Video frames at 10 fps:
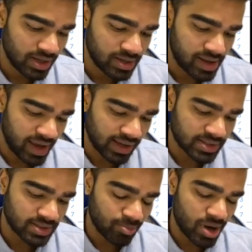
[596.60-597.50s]
x
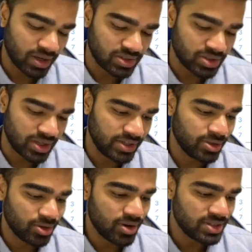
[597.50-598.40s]
minus 2. And you'll
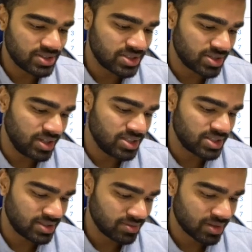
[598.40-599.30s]
notice this 3
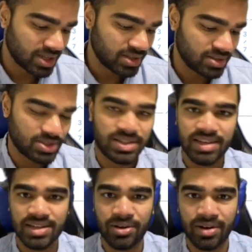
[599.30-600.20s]
just stays
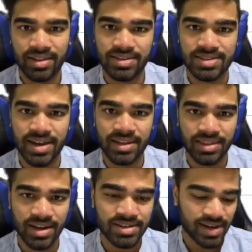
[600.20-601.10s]
out at the side the
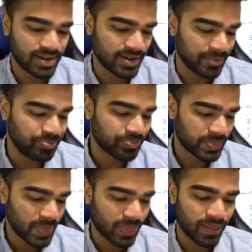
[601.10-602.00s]
entire time.
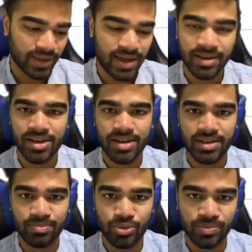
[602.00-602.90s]
Okay,
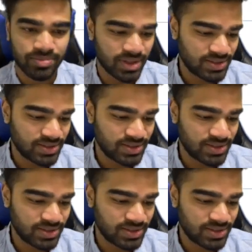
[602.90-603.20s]
boom, that's